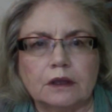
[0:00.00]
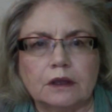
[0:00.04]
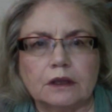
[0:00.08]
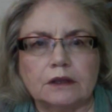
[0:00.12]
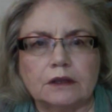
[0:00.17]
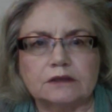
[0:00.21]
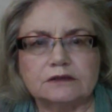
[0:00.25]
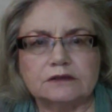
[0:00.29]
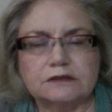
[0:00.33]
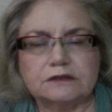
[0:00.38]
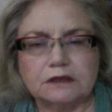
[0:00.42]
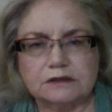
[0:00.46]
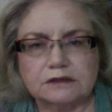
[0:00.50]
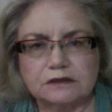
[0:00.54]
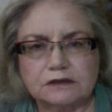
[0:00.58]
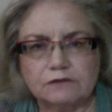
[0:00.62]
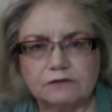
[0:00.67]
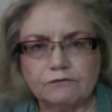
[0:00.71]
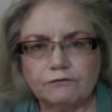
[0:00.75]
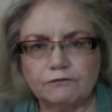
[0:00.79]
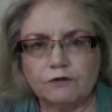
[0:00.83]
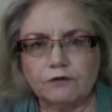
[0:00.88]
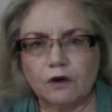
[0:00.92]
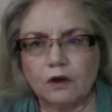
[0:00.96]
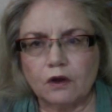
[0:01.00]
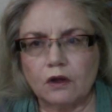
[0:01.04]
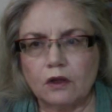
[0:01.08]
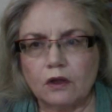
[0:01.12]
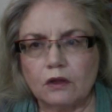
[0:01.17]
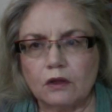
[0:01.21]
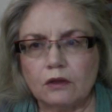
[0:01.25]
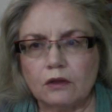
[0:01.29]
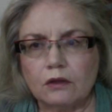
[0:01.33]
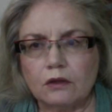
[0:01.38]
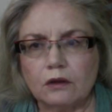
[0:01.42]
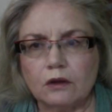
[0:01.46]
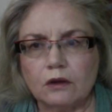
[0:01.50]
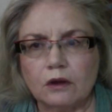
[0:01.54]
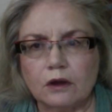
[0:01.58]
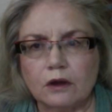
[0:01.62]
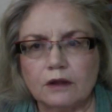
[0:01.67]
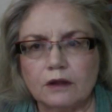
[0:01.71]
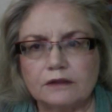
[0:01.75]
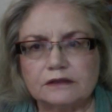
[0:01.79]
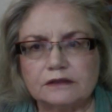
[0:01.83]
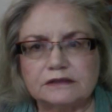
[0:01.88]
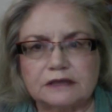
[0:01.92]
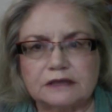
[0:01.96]
It doesn't fall
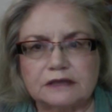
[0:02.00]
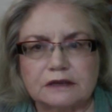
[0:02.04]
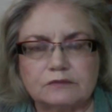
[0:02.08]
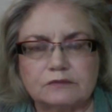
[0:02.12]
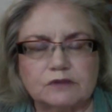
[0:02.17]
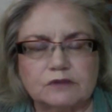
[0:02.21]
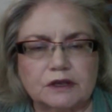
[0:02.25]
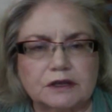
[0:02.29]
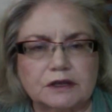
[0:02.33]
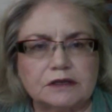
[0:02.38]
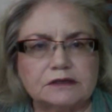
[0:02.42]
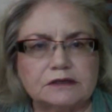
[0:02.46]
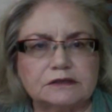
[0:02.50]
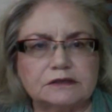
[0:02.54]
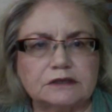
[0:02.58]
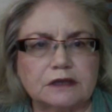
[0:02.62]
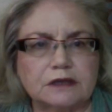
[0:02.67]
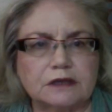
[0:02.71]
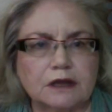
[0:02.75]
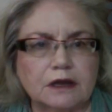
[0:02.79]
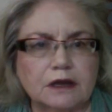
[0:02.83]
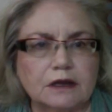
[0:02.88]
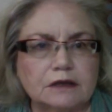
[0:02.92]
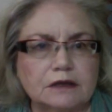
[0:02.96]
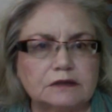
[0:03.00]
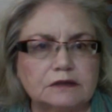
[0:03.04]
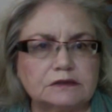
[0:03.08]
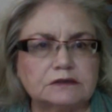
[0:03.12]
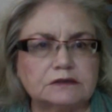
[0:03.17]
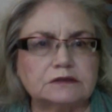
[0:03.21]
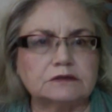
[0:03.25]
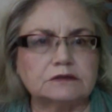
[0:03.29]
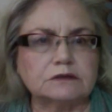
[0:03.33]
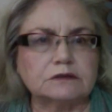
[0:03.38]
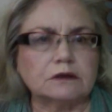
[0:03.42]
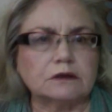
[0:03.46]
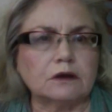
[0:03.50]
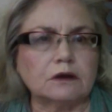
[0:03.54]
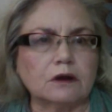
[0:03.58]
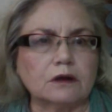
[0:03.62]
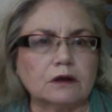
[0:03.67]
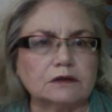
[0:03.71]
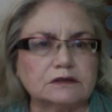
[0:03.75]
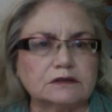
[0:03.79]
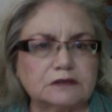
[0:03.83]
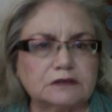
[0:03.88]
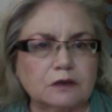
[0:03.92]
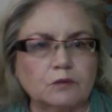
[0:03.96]
on the same days as
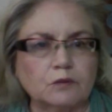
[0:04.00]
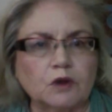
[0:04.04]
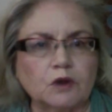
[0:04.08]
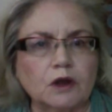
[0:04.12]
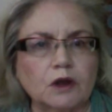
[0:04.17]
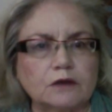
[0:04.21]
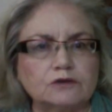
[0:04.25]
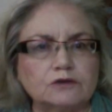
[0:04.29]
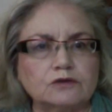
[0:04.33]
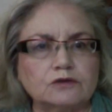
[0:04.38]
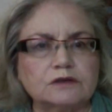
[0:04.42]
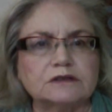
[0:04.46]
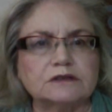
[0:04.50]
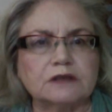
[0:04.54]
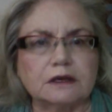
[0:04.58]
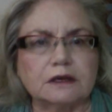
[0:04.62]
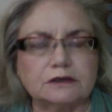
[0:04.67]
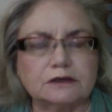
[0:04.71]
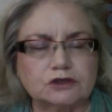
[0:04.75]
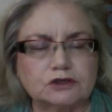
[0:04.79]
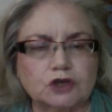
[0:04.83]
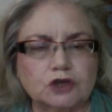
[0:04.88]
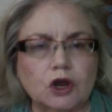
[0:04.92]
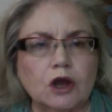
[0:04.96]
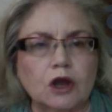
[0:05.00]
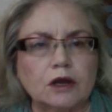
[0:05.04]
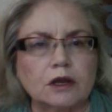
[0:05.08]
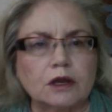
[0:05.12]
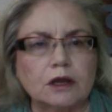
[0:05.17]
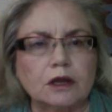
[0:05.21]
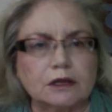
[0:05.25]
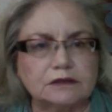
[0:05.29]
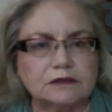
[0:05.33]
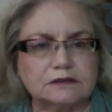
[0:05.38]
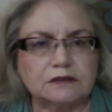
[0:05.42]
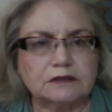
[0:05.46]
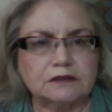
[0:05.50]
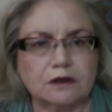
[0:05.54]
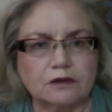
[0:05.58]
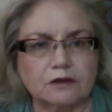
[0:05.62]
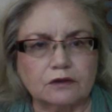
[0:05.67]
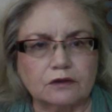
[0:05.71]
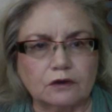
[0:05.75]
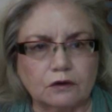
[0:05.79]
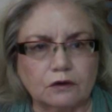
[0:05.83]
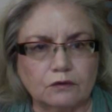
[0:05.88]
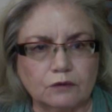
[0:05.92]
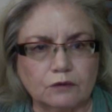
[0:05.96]
some countries like China and
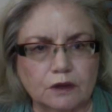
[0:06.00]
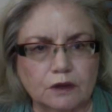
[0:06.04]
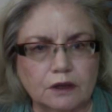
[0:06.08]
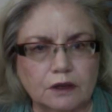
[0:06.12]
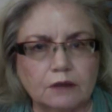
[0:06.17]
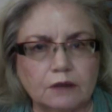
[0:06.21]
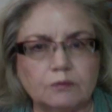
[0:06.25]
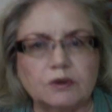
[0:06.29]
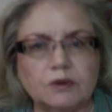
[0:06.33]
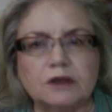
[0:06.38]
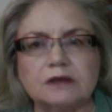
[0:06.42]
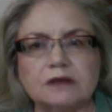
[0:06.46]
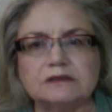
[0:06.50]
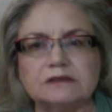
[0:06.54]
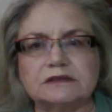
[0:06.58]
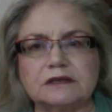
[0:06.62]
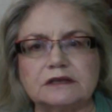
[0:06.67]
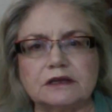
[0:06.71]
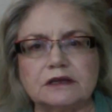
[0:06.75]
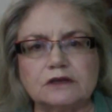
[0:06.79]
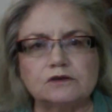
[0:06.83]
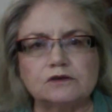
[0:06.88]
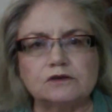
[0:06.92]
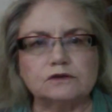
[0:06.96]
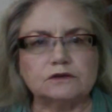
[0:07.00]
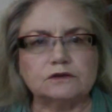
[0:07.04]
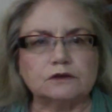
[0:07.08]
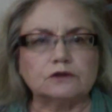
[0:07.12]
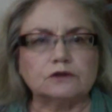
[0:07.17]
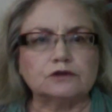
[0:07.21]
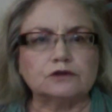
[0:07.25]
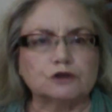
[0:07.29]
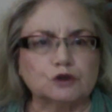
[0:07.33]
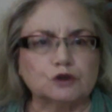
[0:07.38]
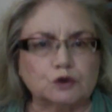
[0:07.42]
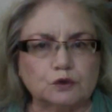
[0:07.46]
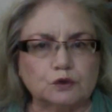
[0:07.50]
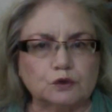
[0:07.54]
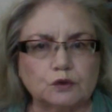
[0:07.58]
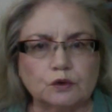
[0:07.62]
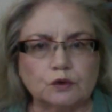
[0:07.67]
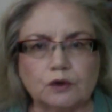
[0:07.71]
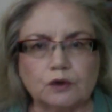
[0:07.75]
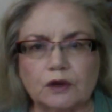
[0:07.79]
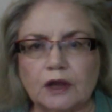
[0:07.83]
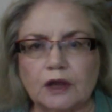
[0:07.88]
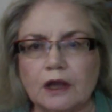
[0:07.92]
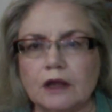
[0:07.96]
South Korea because they use the
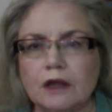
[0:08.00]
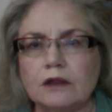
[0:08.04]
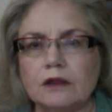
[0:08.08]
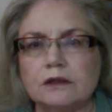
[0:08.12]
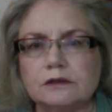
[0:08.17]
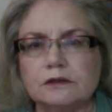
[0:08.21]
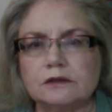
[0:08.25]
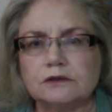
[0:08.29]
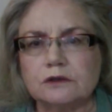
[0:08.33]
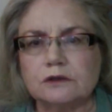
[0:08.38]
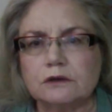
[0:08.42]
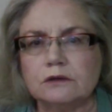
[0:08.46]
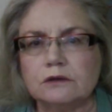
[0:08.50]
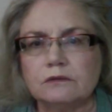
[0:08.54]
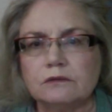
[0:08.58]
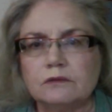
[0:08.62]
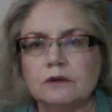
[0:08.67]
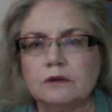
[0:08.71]
lunar calendar.